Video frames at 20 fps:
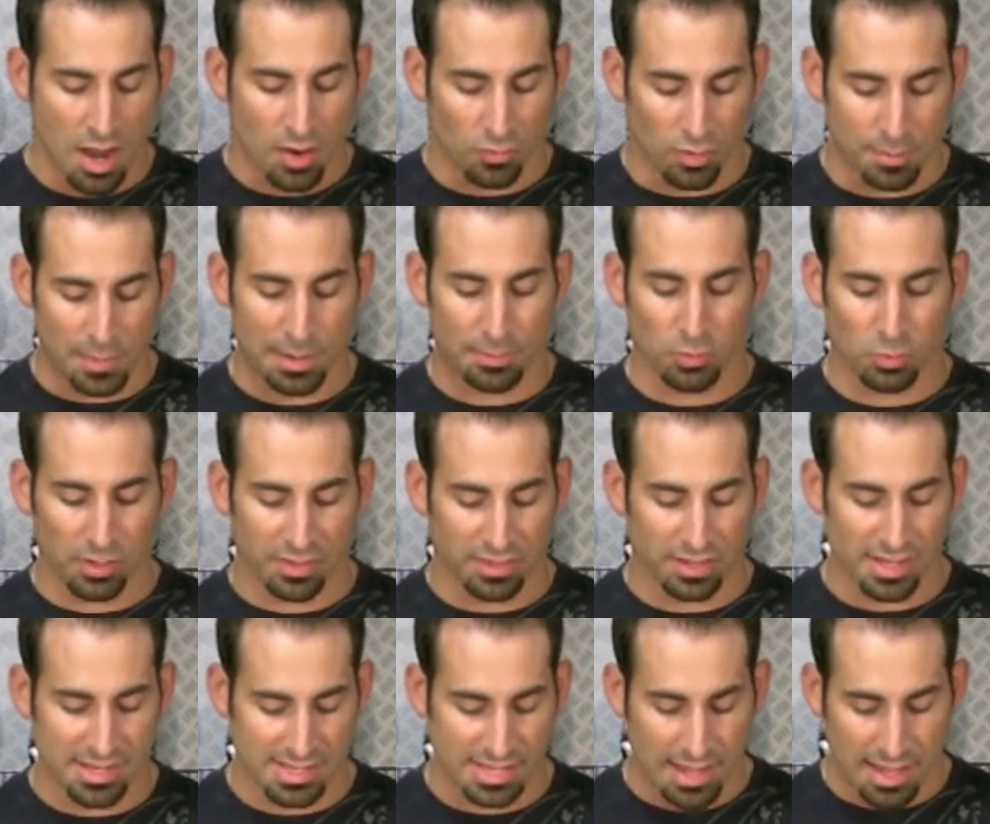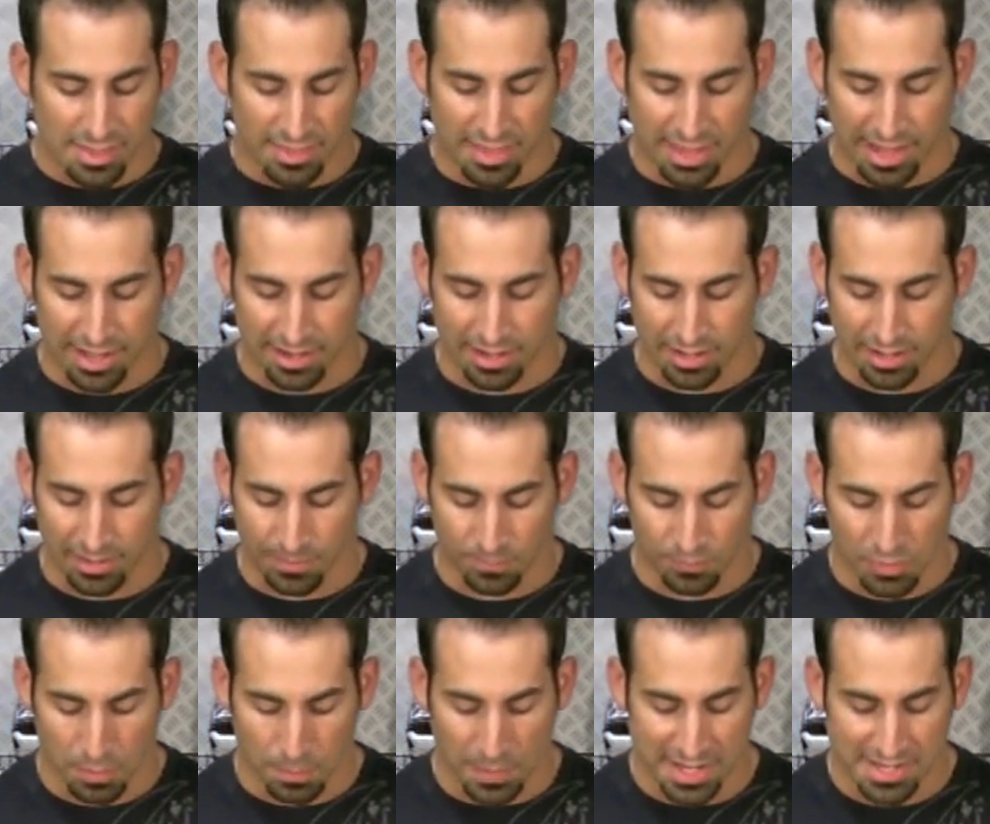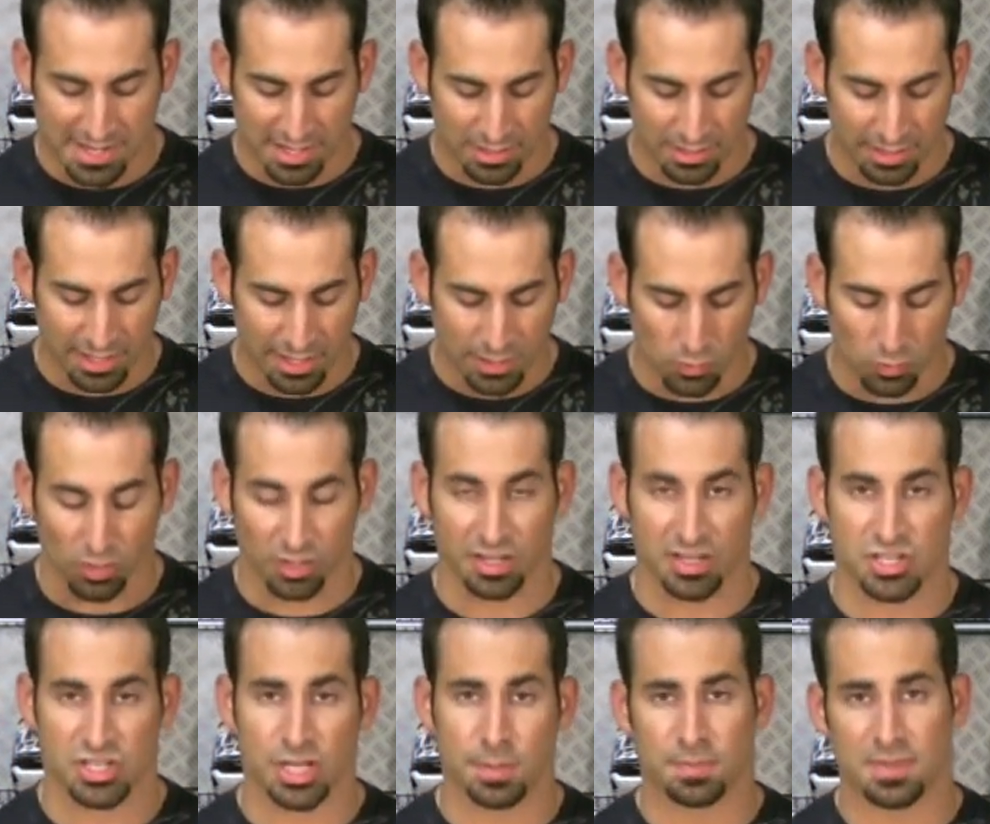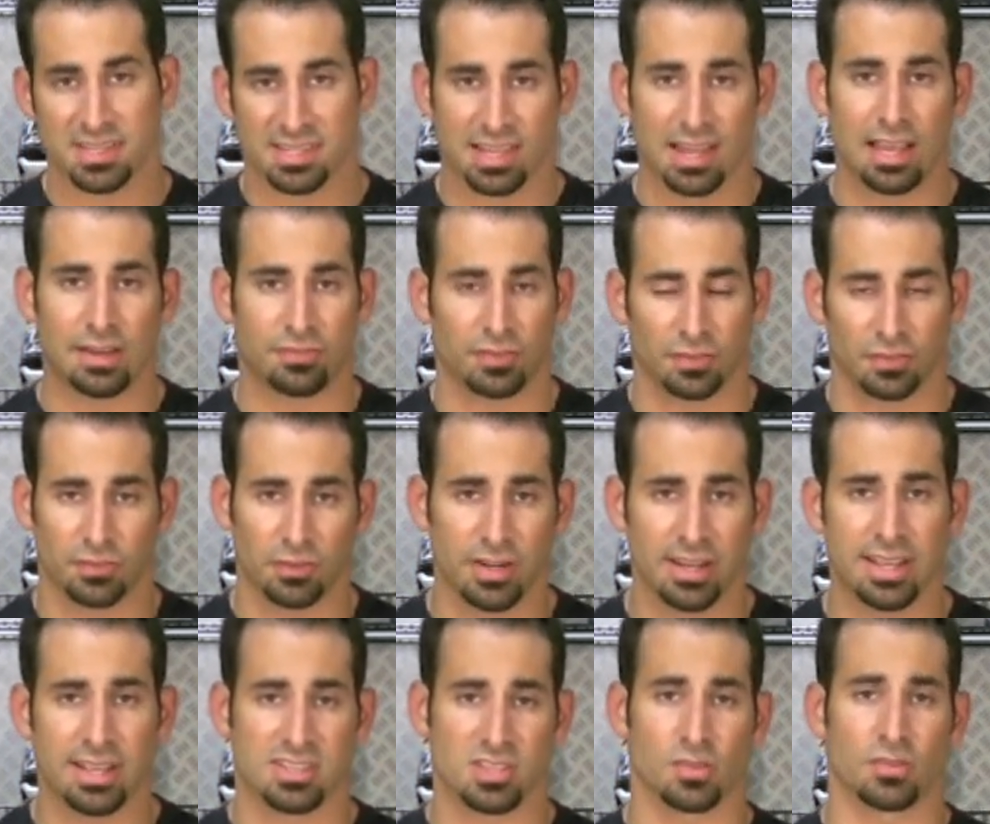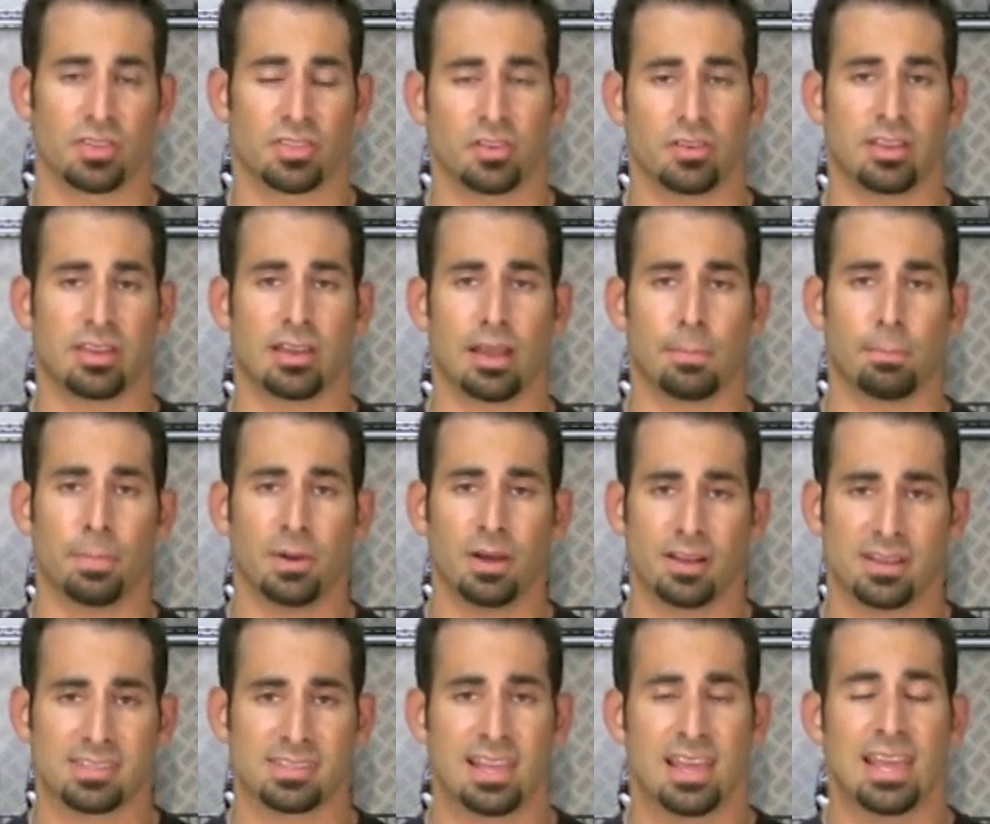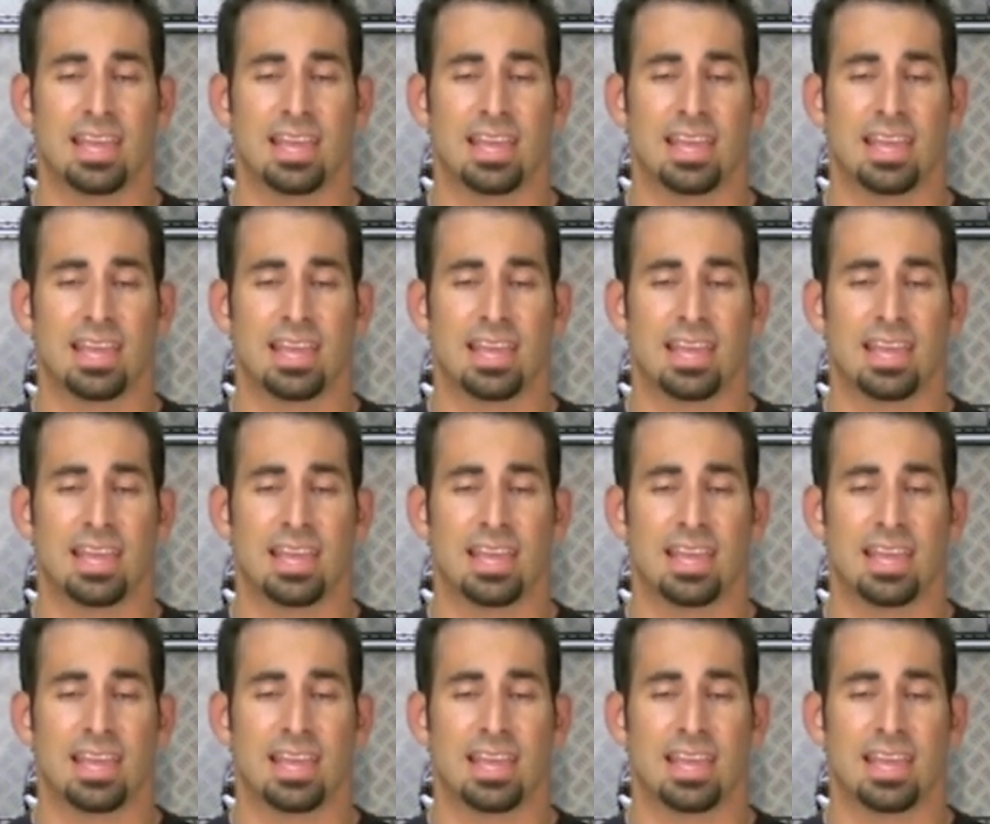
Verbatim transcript: Remember with us that uh, basically we're going to ship this guy for free. It's over thirty-nine bucks.